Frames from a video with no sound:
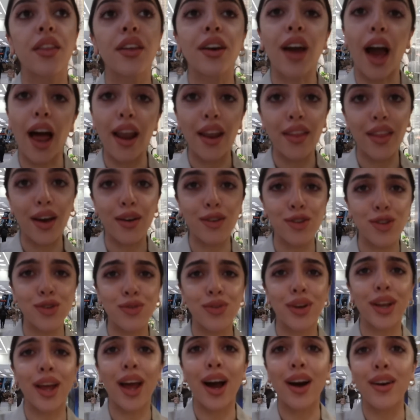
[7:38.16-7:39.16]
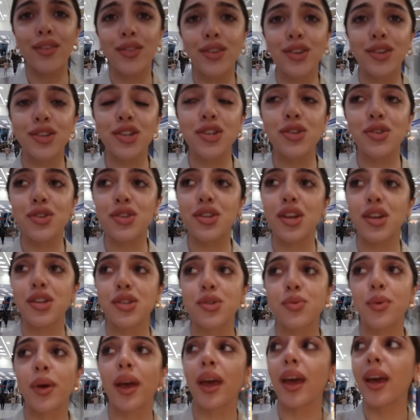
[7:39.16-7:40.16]
the girl in there was really helpful, she was so
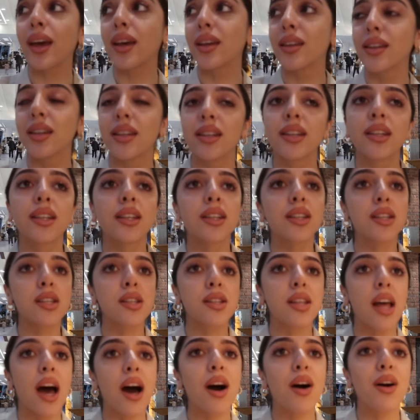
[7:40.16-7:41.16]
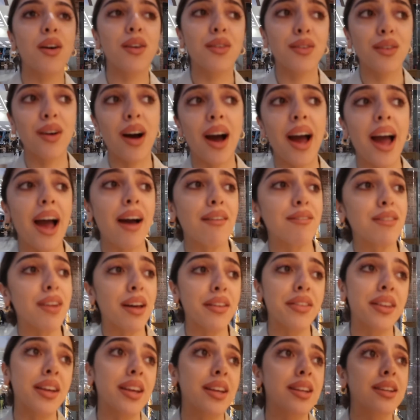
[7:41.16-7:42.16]
sweet. Now I have
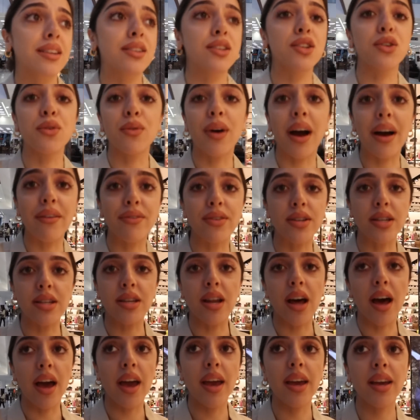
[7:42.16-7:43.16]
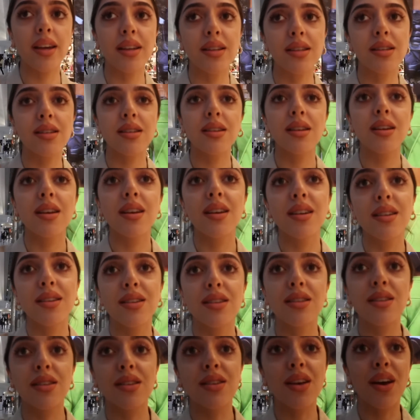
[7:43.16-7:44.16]
nothing to wear for tonight.
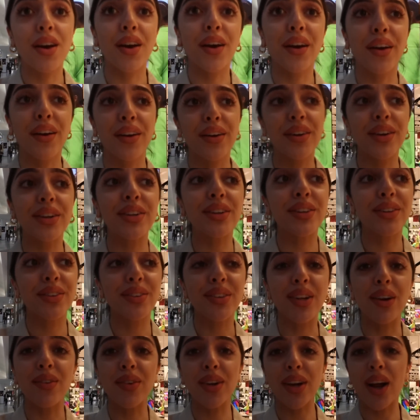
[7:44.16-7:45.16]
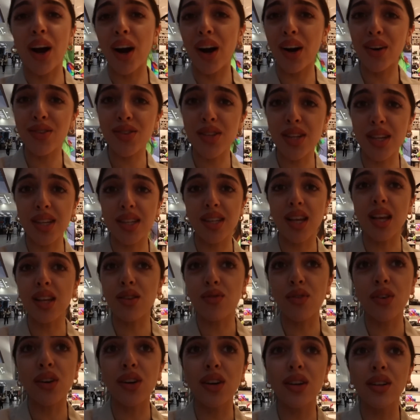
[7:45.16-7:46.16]
So I've been half
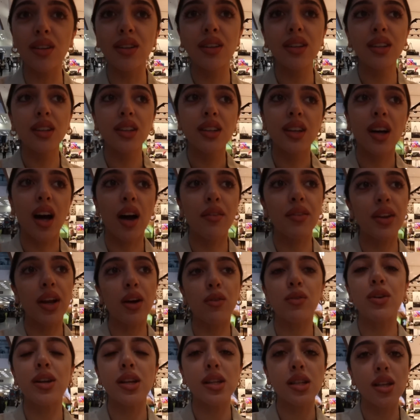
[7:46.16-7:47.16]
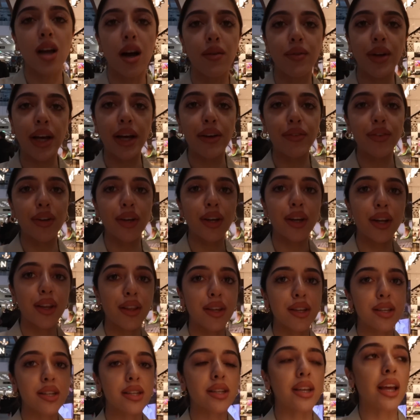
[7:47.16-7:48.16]
successful. I mean, I wanted to come here for
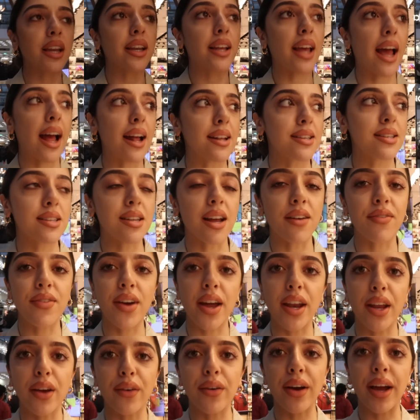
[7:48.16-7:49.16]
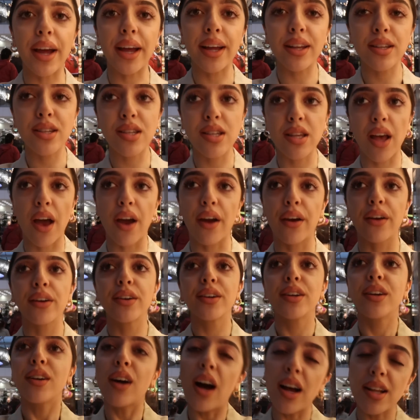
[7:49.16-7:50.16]
the skincare stuff anyway. So
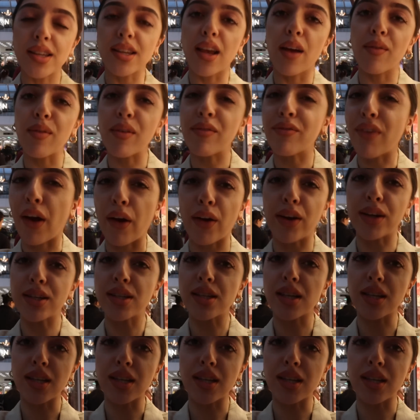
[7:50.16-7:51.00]
I'd say I've been very